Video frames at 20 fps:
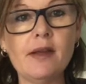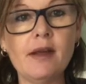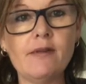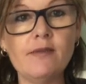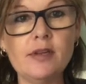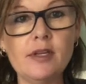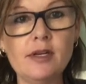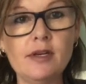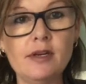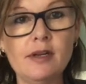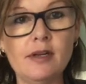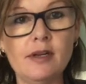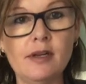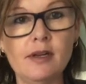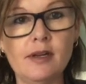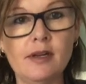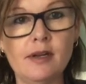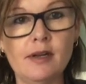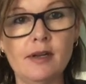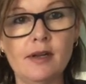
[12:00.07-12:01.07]
oven
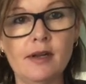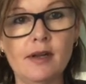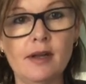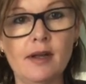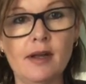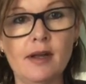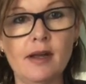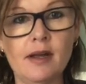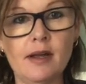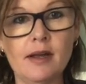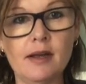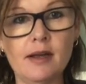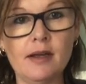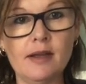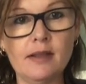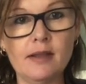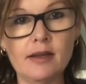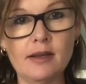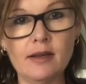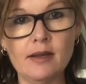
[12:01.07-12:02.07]

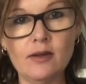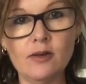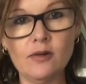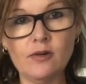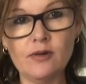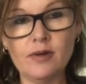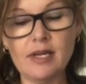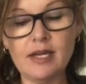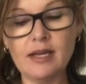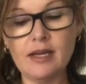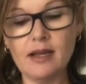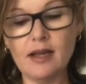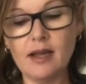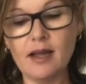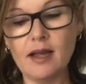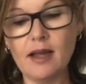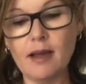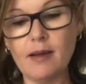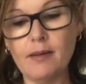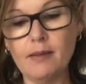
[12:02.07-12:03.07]
and they're looking
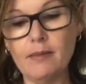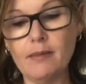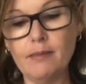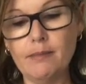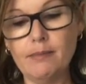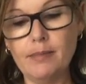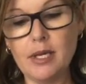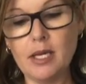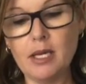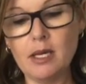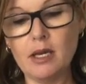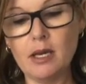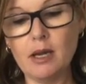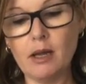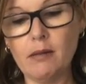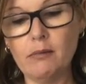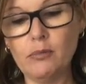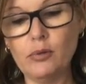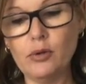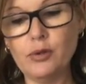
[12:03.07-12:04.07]

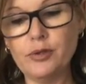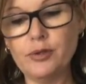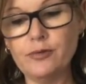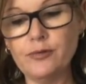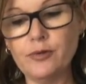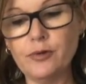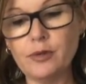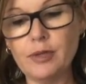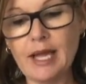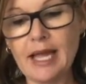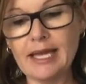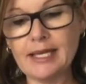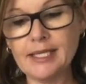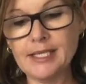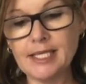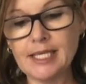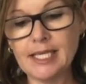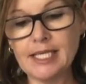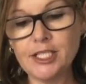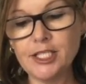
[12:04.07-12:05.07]
big, beautiful and
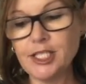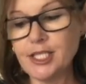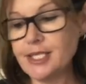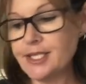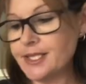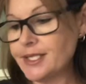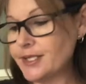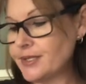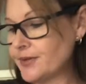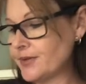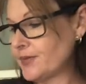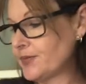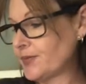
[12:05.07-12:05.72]
delicious.